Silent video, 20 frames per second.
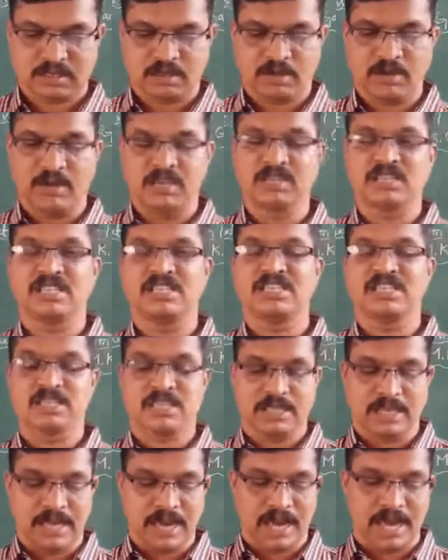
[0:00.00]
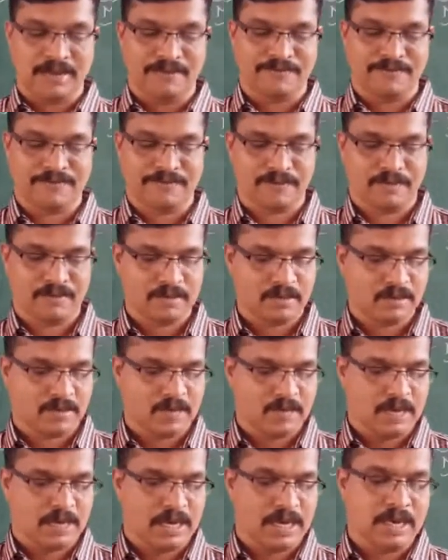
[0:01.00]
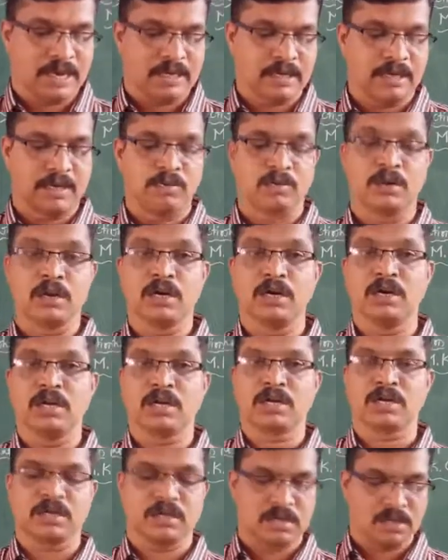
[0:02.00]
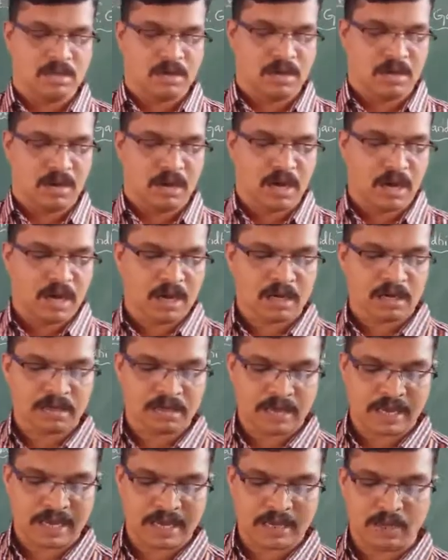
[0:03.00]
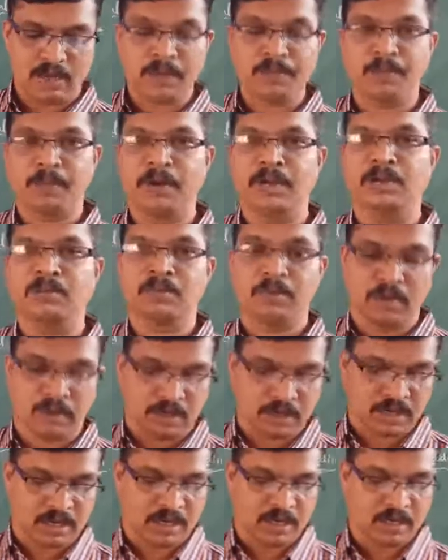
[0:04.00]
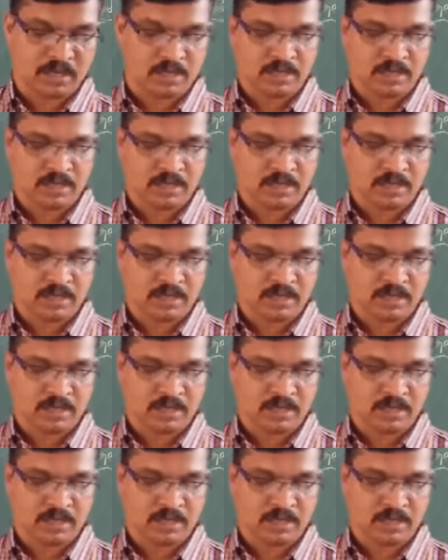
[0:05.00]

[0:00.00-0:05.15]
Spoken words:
Gandhiji's life and work are an open book,